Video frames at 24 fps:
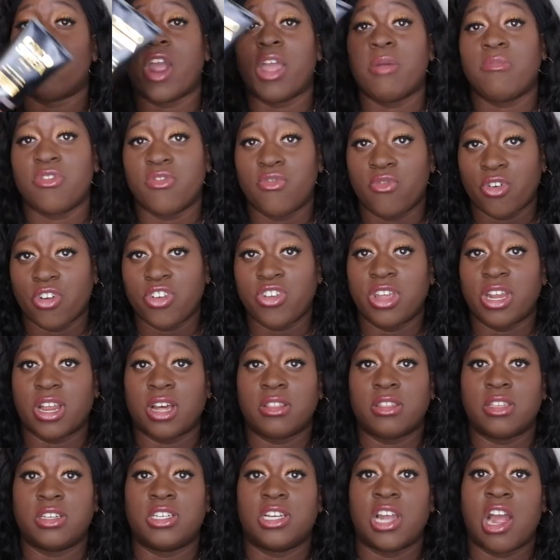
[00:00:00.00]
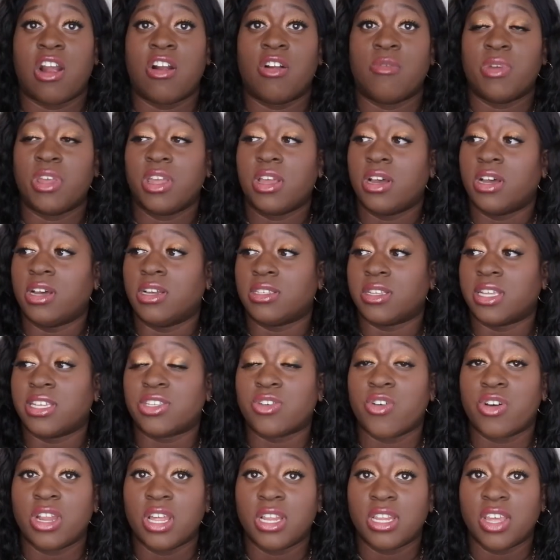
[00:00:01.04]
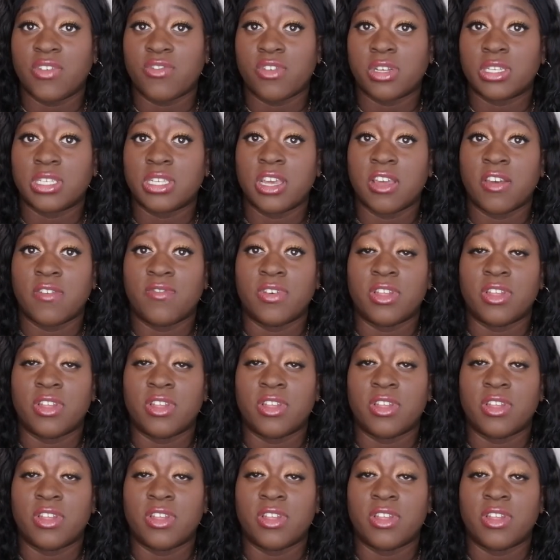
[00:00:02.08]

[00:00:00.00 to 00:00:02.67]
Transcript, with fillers: right before you get out the shower because it's going to leave your skin